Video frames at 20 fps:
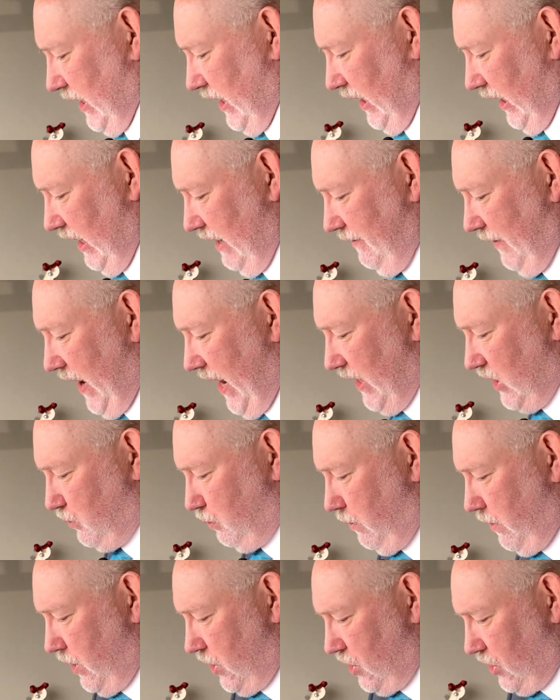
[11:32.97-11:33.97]
and the Levites
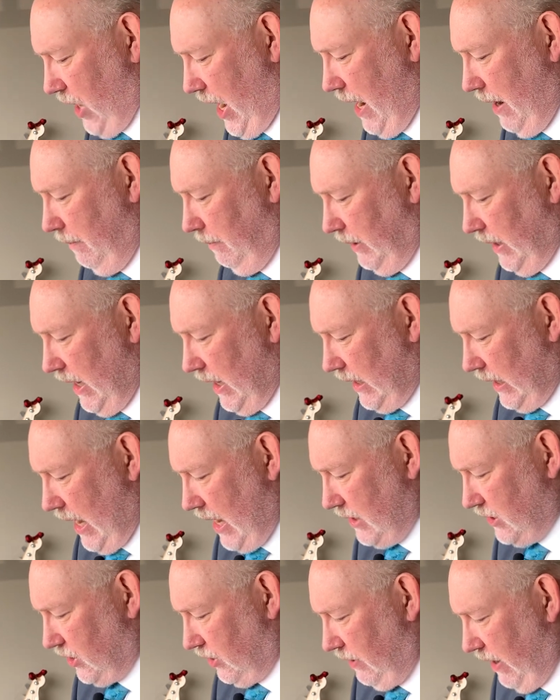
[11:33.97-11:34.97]
were ashamed and
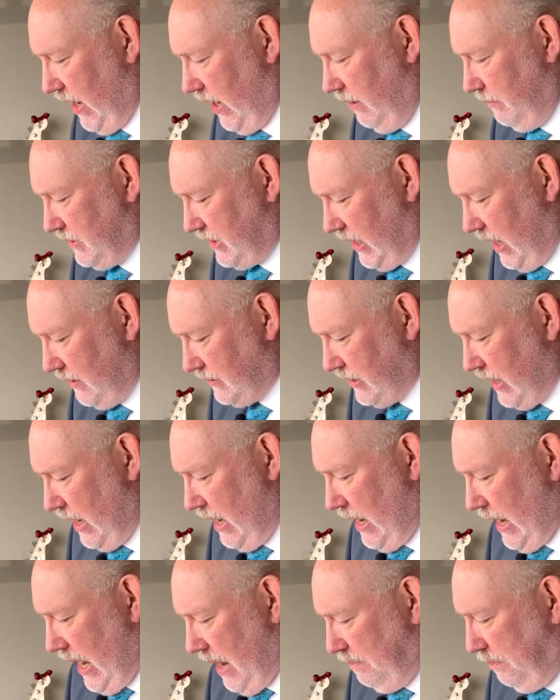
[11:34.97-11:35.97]
consecrated themselves
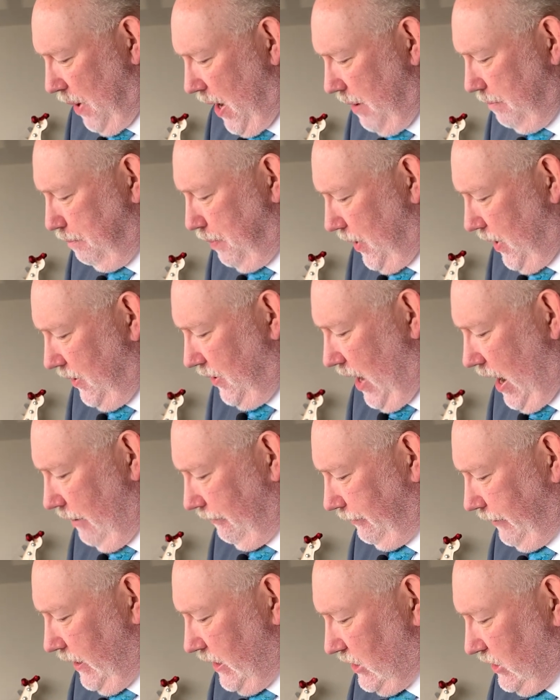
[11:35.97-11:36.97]
and brought burnt
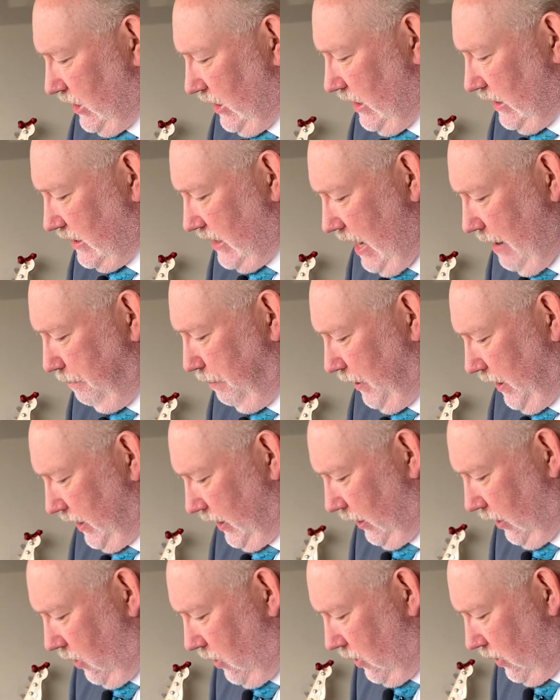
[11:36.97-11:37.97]
offerings to the temple of
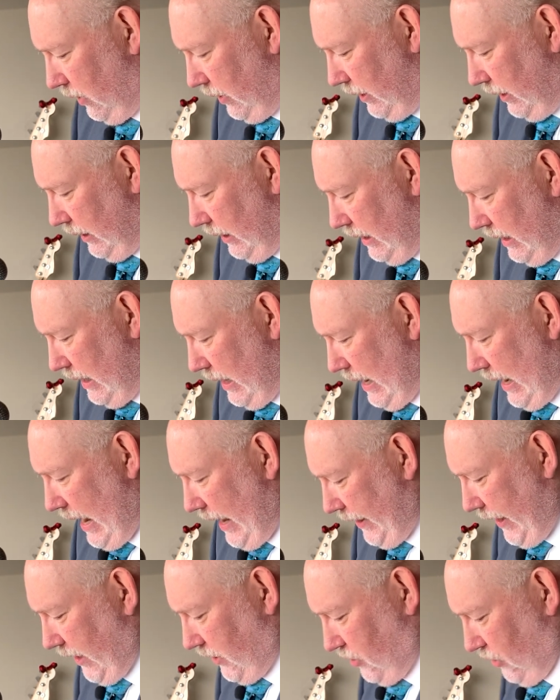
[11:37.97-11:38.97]
the Lord.
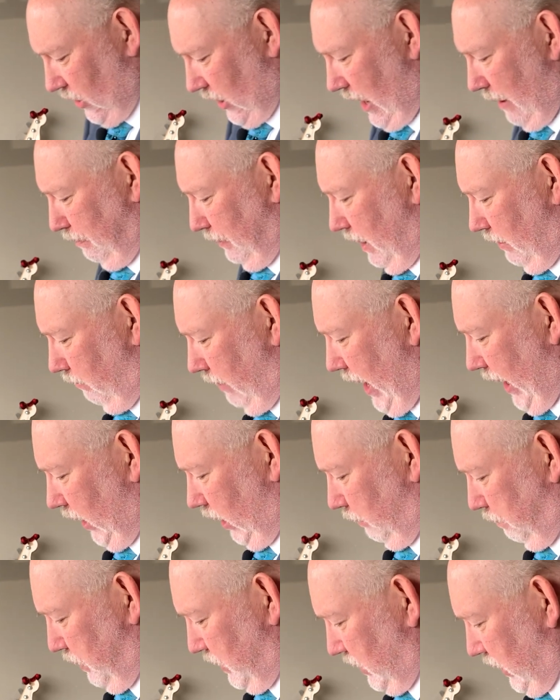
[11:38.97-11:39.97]
And they took up their
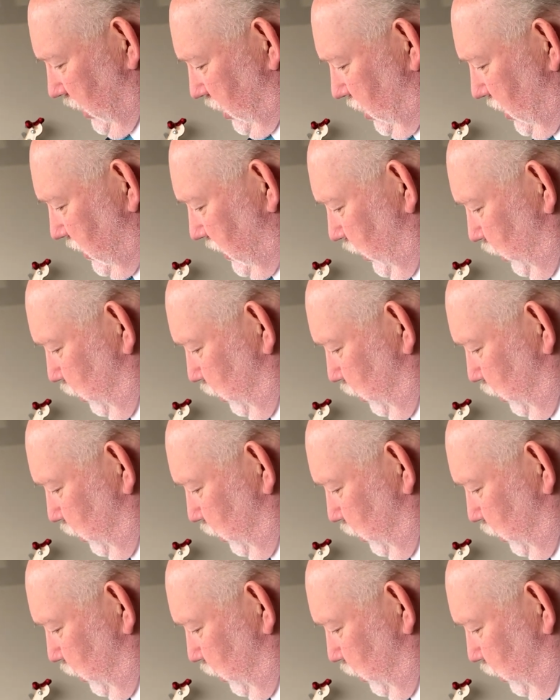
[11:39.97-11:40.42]
regular positions